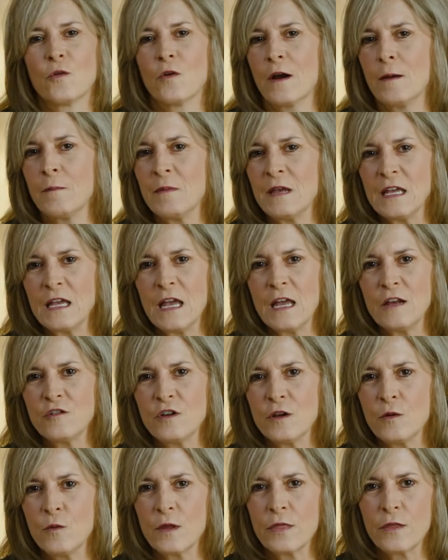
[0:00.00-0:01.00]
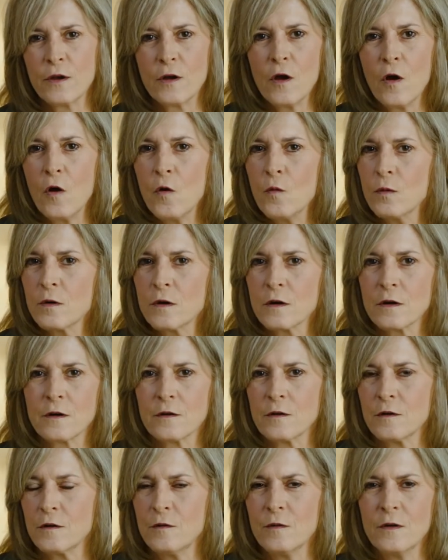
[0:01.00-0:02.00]
or I'm engaging with a
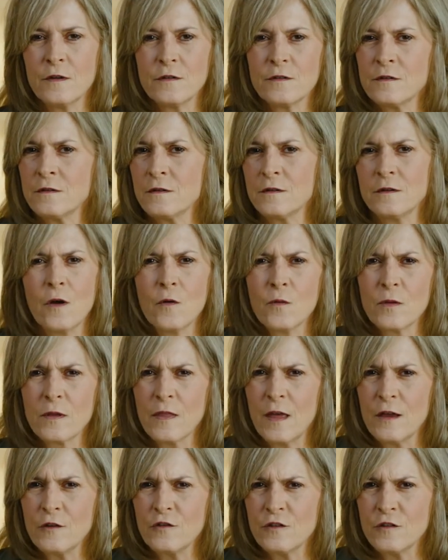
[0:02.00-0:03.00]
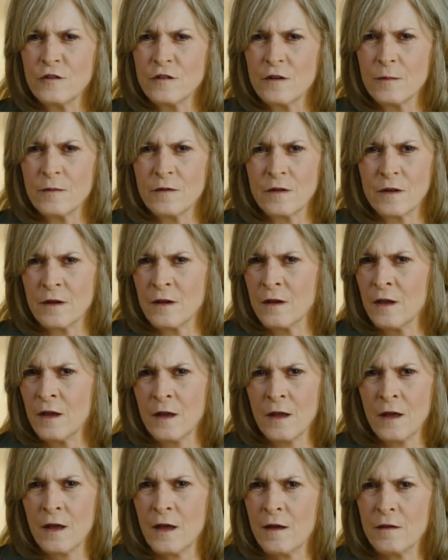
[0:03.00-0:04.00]
coworker who has no relationship to
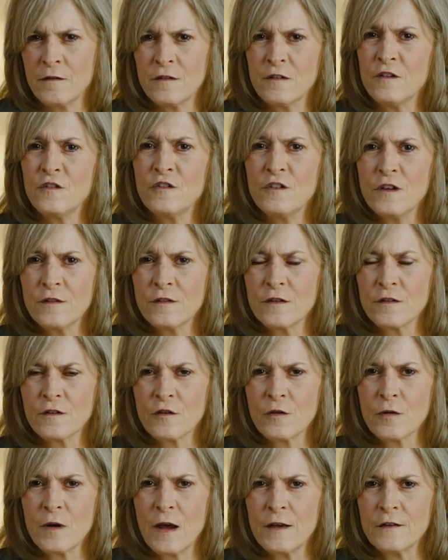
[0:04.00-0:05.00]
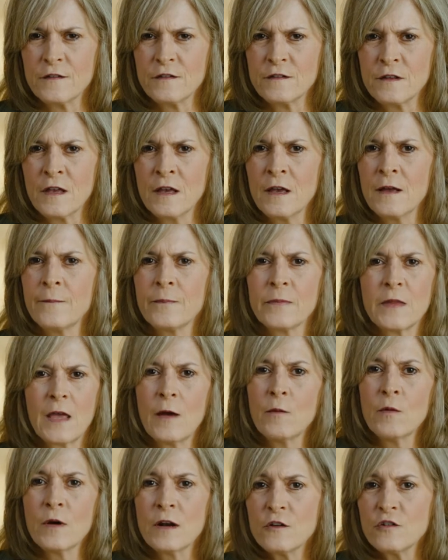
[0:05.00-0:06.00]
Jesus Christ,
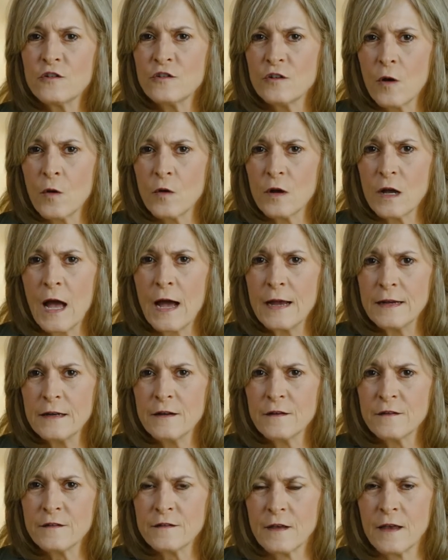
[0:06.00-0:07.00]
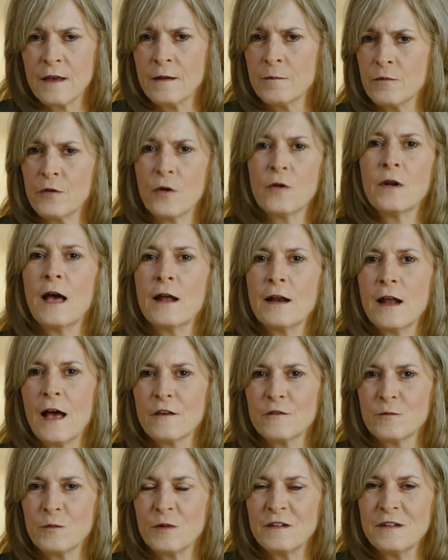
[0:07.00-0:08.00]
I want to show kindness and pronoun
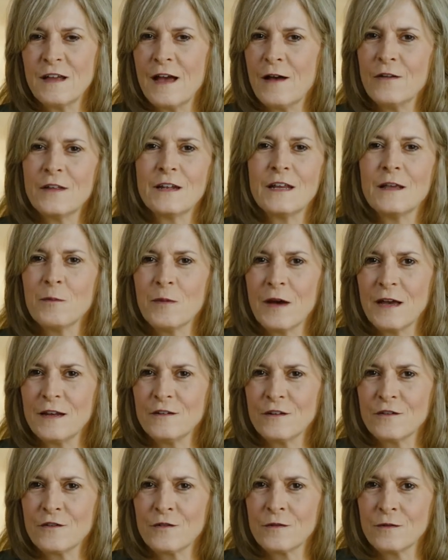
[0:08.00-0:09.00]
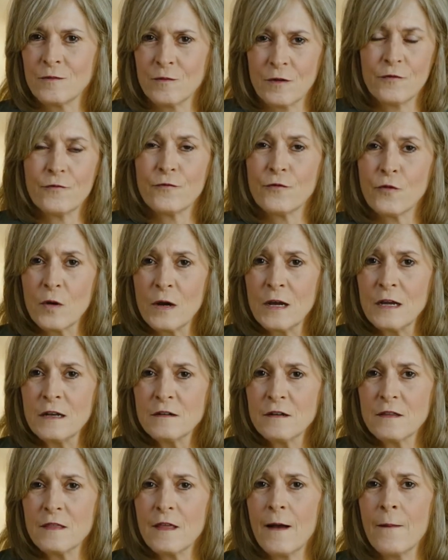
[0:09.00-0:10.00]
hospitality by just referring
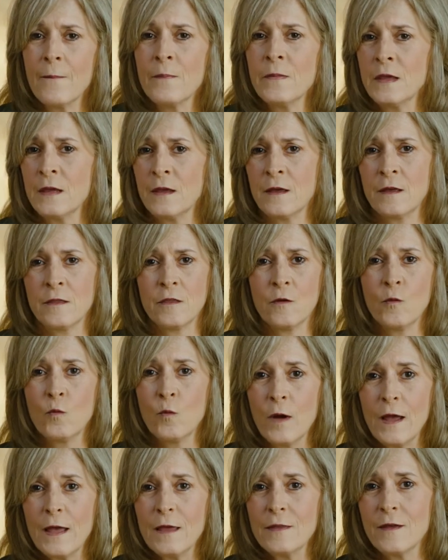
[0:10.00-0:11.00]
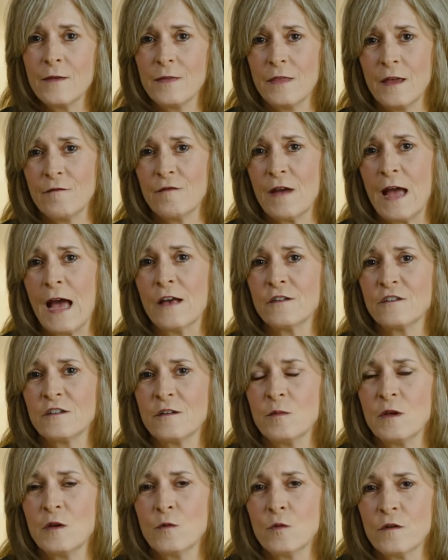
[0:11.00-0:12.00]
to them the way that they've asked
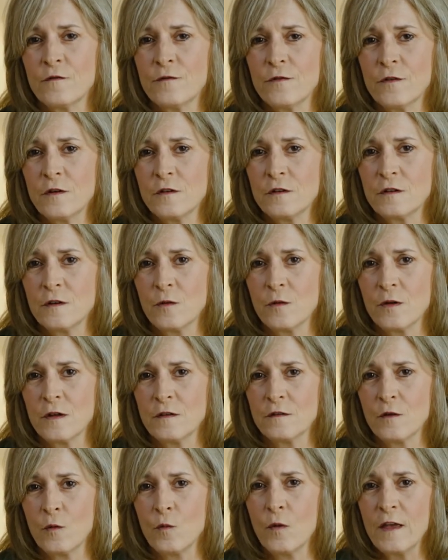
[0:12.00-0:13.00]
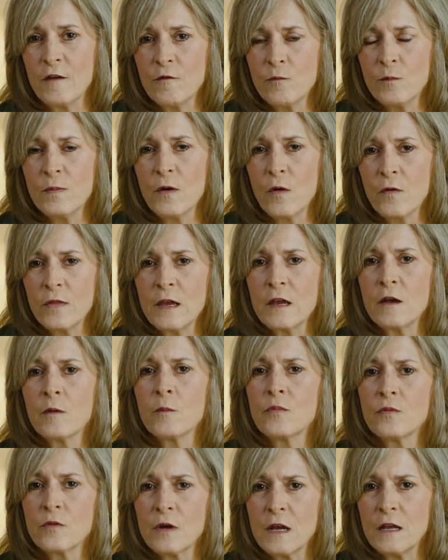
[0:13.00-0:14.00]
to be referred to. It's a way of building a
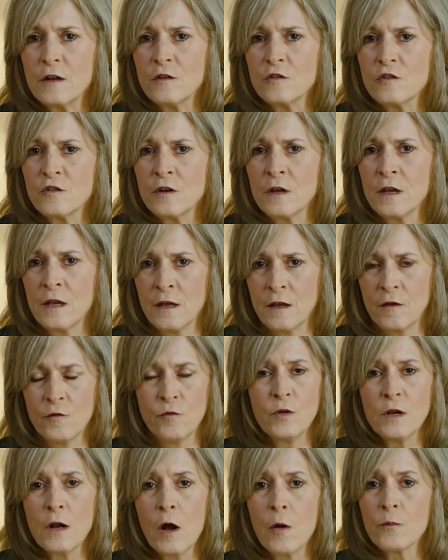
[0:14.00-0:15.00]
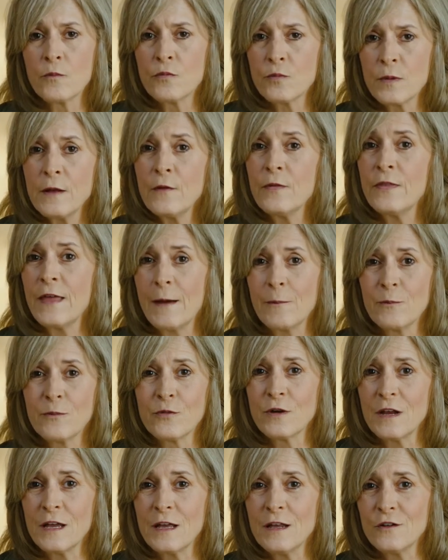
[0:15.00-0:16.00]
bridge. If we don't build that
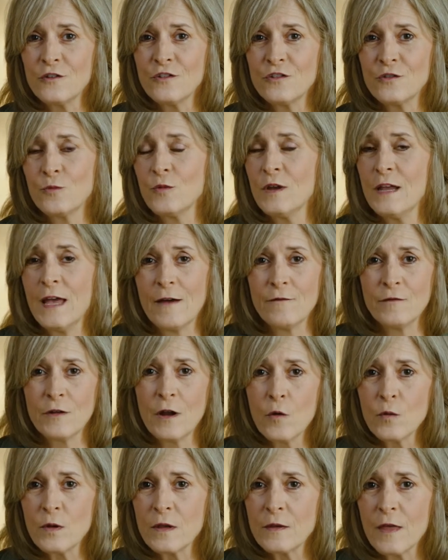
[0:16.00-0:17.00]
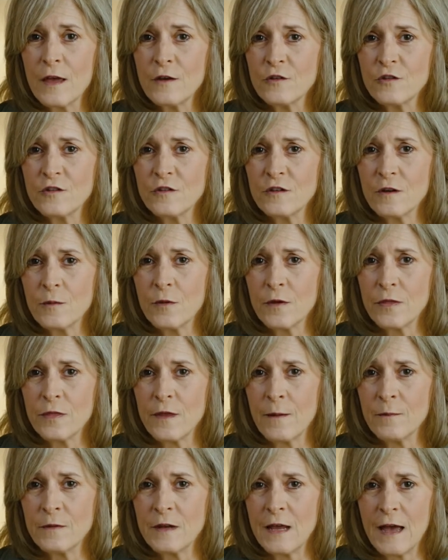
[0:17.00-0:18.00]
bridge, we have no relationship with
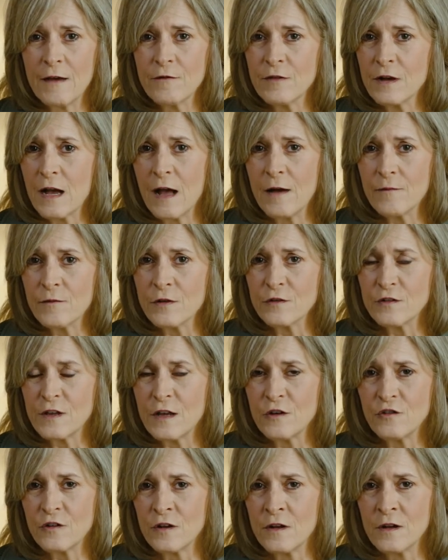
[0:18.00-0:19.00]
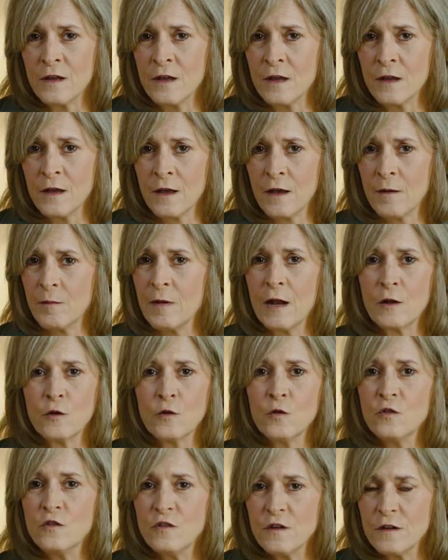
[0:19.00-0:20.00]
them to have a conversation about
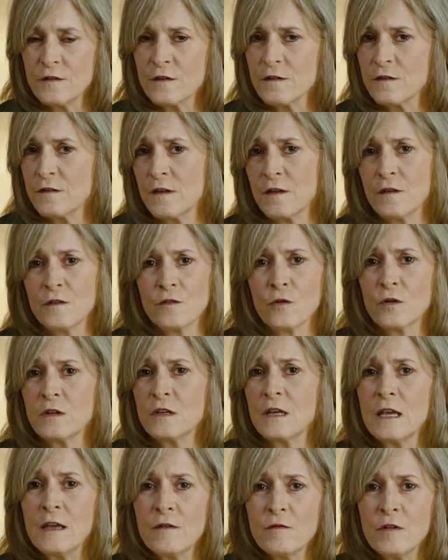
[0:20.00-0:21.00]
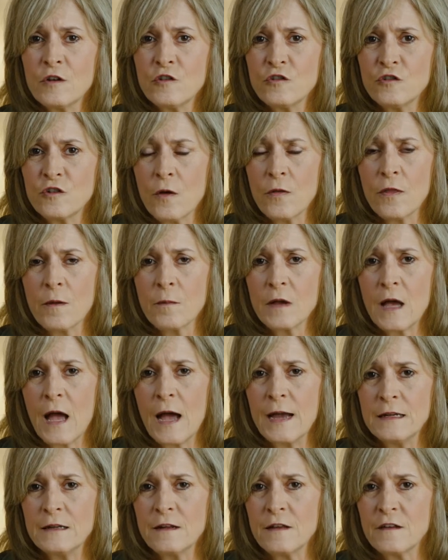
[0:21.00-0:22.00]
who Jesus is or to even show them
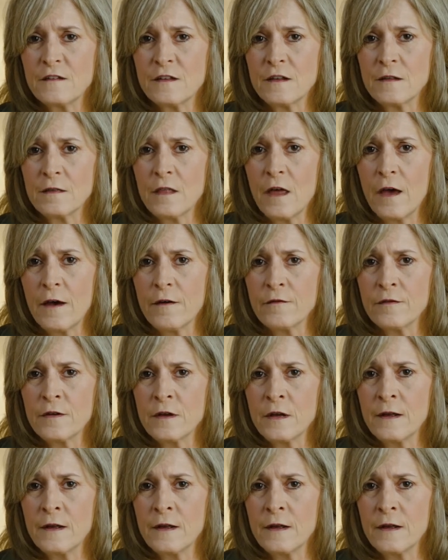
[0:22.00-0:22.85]
kindness and love.